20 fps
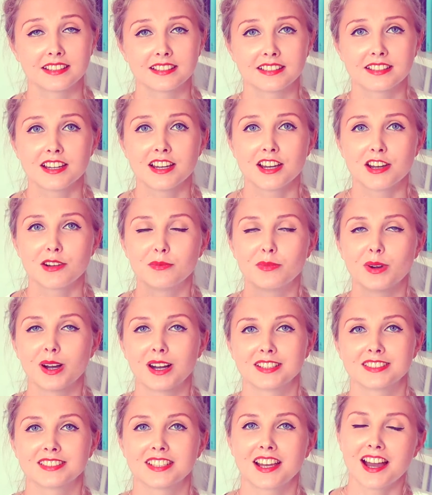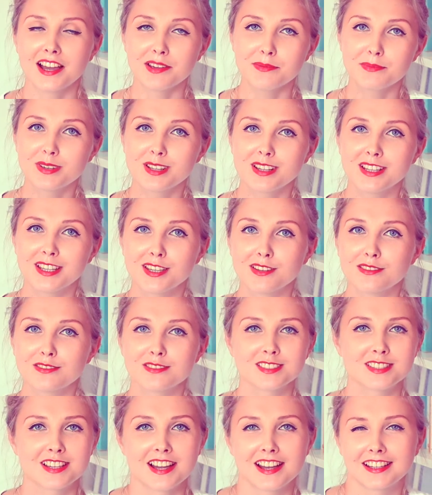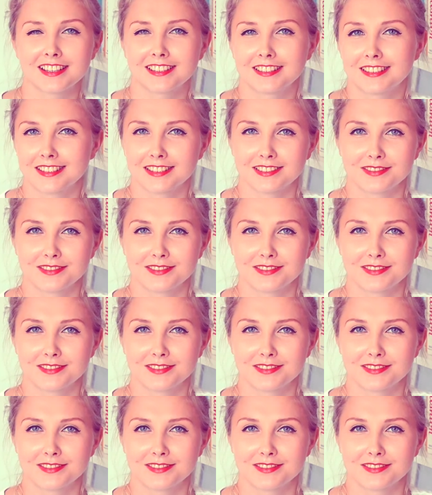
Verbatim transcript: it, but I believe that